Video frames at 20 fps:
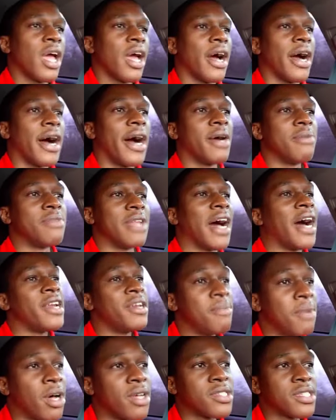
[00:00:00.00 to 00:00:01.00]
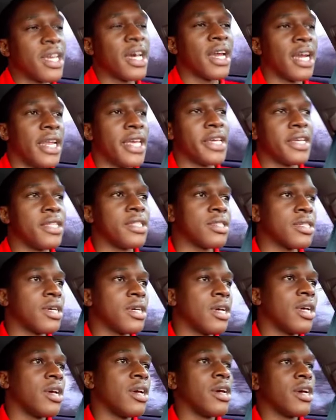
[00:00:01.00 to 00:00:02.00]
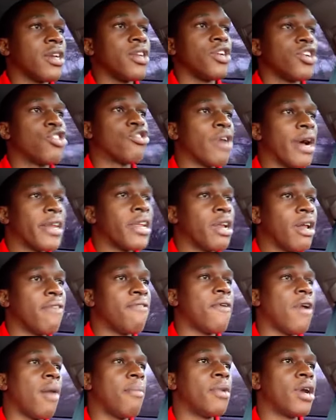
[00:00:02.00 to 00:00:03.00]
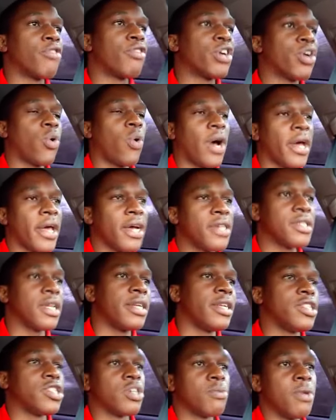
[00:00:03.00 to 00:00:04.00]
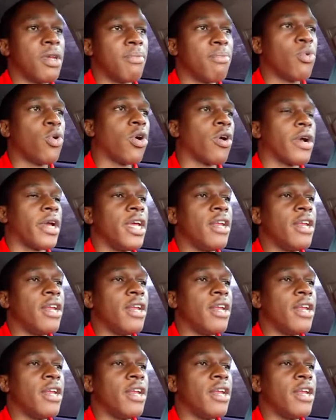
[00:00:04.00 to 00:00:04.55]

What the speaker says: The animals can lick it. The granular formula requires a little bit more